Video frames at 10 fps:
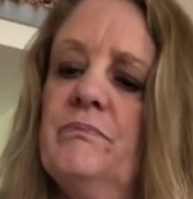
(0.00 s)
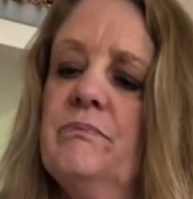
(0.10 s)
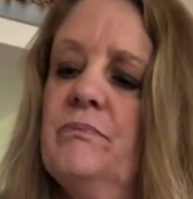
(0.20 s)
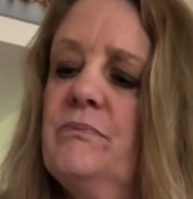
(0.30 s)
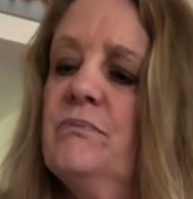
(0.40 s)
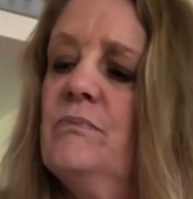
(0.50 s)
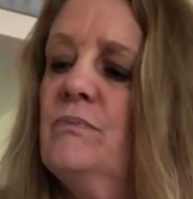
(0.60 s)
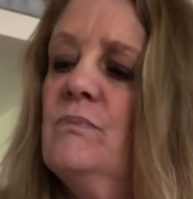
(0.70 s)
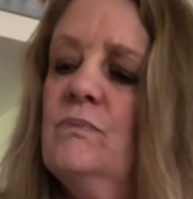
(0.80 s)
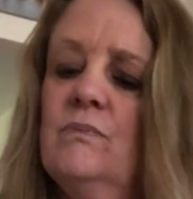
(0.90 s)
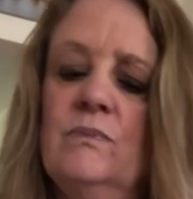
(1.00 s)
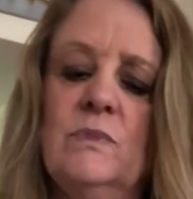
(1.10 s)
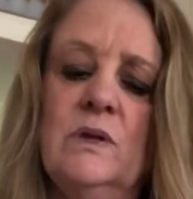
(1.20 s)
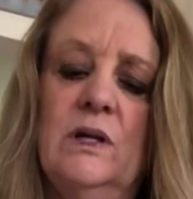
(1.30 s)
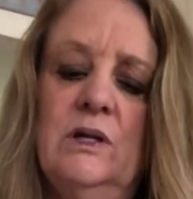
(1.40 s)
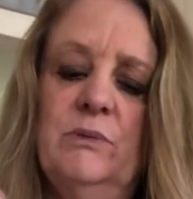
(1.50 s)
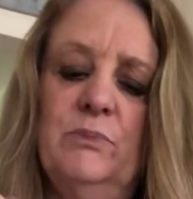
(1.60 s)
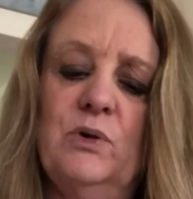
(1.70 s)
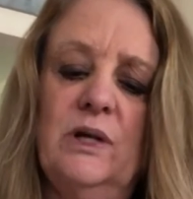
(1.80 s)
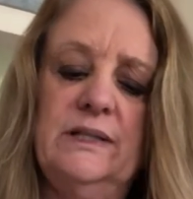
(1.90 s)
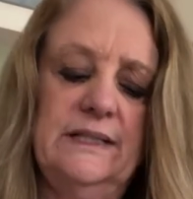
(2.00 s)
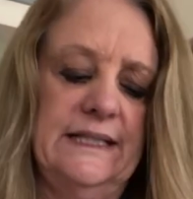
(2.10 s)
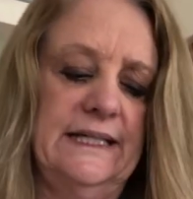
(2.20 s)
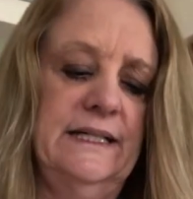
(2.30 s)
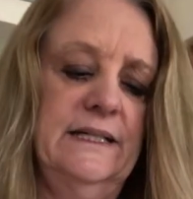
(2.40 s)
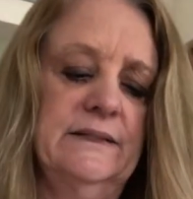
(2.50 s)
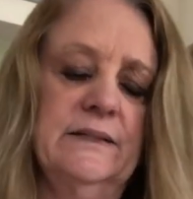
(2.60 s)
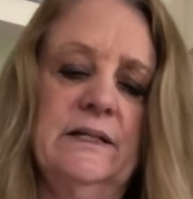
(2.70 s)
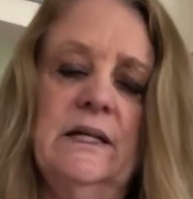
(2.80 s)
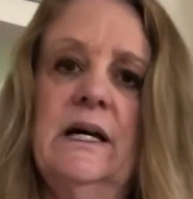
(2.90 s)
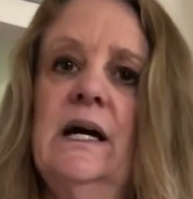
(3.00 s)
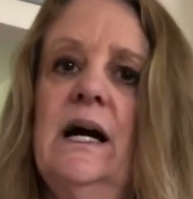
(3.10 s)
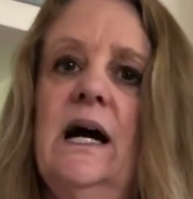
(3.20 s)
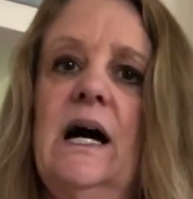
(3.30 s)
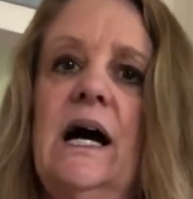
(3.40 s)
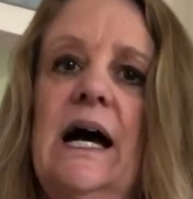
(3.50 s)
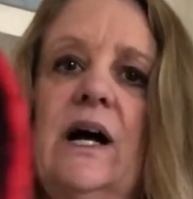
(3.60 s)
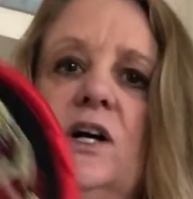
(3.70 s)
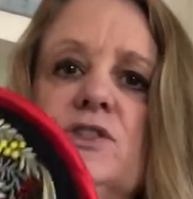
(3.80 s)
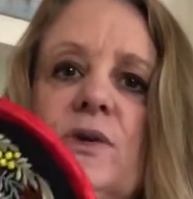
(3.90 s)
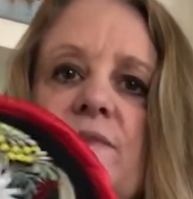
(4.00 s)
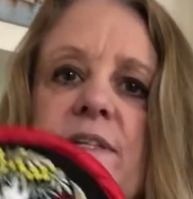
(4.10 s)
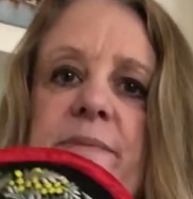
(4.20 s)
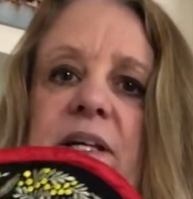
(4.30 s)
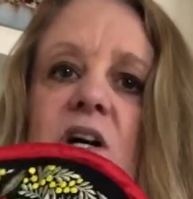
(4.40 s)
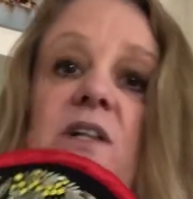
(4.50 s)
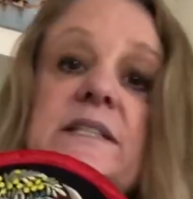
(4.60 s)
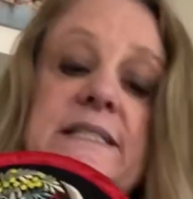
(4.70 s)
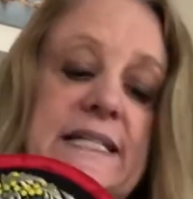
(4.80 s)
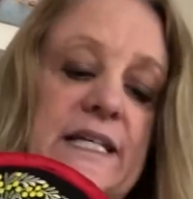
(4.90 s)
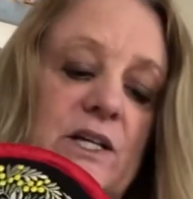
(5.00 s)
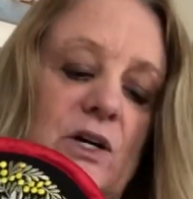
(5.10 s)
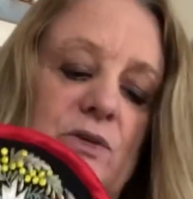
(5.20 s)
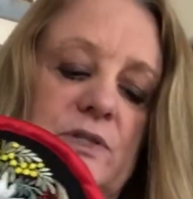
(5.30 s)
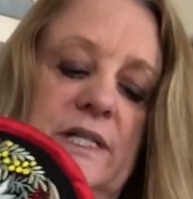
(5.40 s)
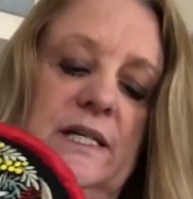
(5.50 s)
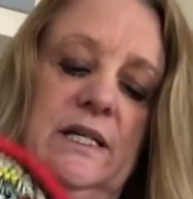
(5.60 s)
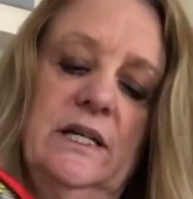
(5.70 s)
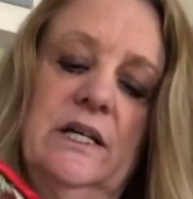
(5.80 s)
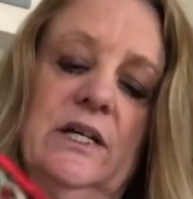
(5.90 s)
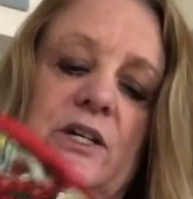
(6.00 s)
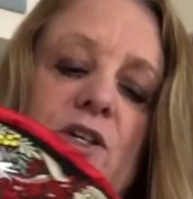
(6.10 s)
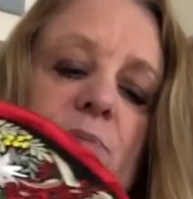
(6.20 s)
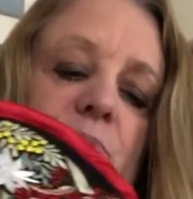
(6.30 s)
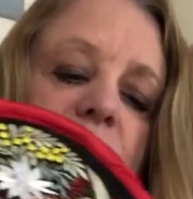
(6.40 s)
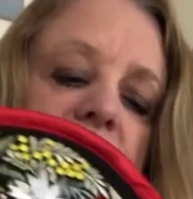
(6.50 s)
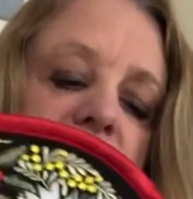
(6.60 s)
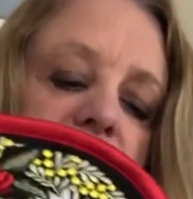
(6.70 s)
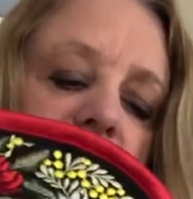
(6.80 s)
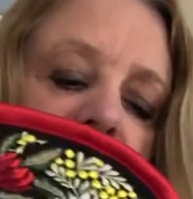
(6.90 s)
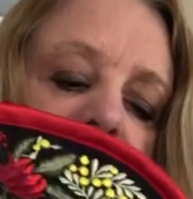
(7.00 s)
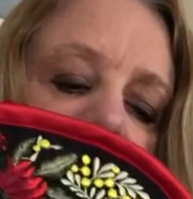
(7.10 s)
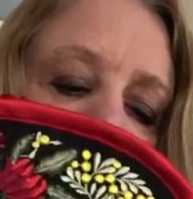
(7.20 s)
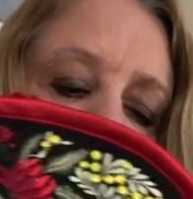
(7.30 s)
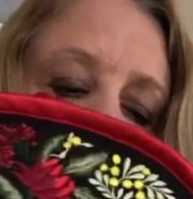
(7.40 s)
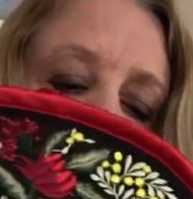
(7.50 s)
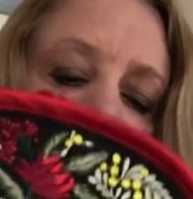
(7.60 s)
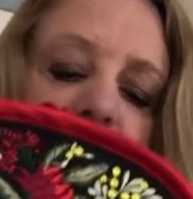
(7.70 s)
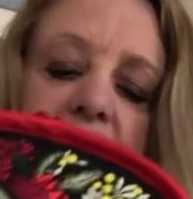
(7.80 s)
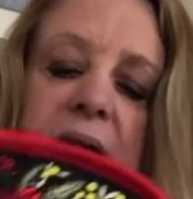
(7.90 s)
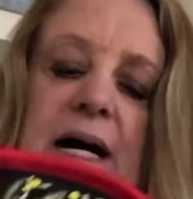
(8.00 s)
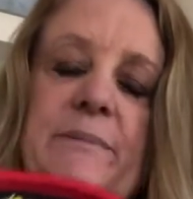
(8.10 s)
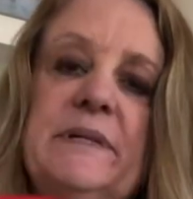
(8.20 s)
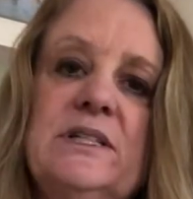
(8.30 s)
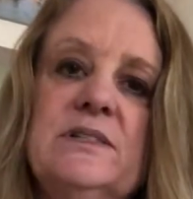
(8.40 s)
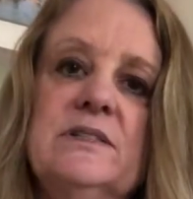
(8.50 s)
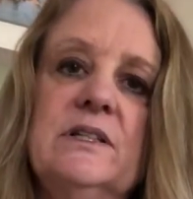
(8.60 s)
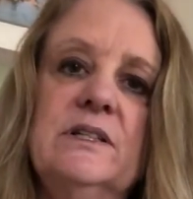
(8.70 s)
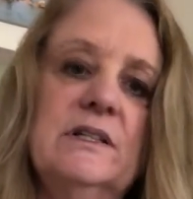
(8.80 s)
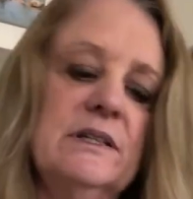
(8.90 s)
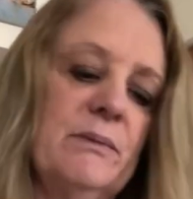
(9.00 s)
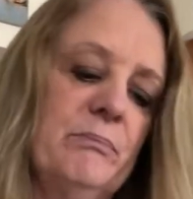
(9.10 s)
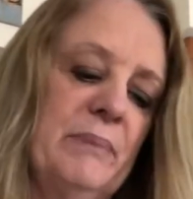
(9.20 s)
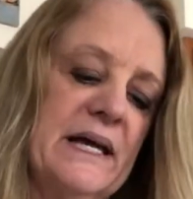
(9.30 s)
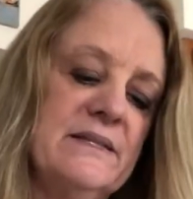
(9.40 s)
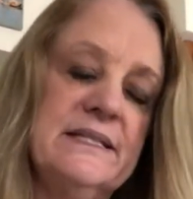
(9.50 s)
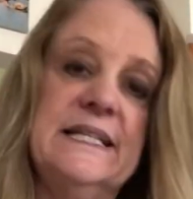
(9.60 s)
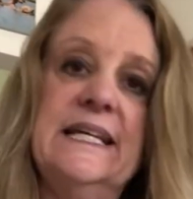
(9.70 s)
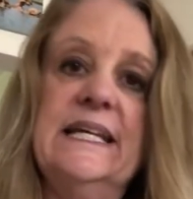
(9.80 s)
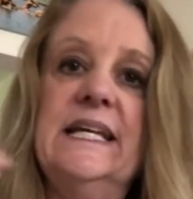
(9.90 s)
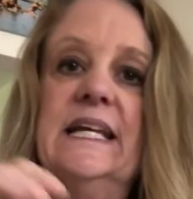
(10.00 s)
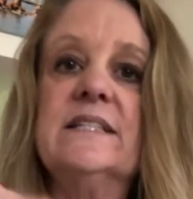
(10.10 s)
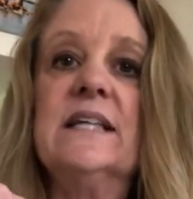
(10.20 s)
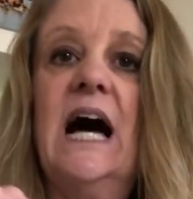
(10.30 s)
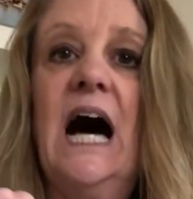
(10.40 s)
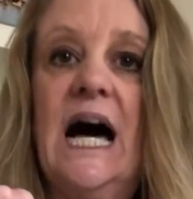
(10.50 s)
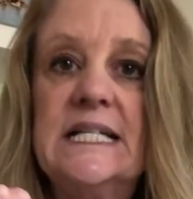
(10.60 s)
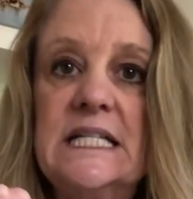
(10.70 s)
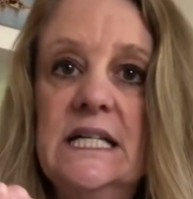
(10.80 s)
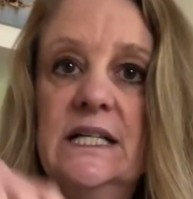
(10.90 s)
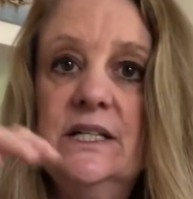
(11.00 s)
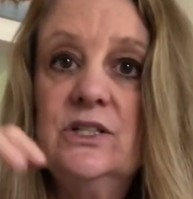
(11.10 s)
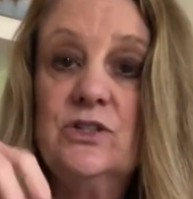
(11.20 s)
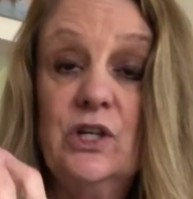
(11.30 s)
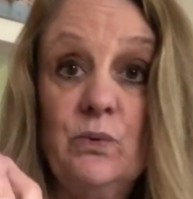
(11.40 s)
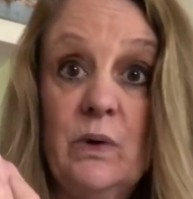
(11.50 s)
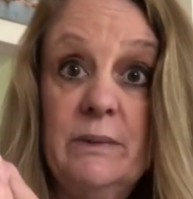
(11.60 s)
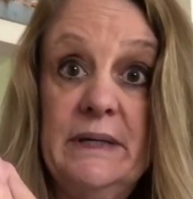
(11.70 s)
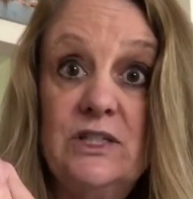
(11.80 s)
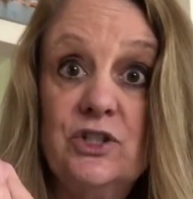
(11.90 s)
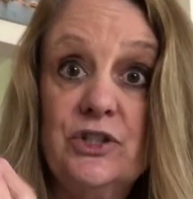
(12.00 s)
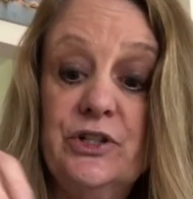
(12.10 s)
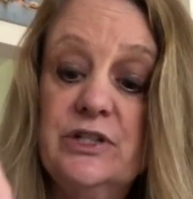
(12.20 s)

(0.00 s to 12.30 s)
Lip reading: Put on the lid. I also have something called a tea cozy. You put this on your teapot because the best tea is hot. So you want to make sure your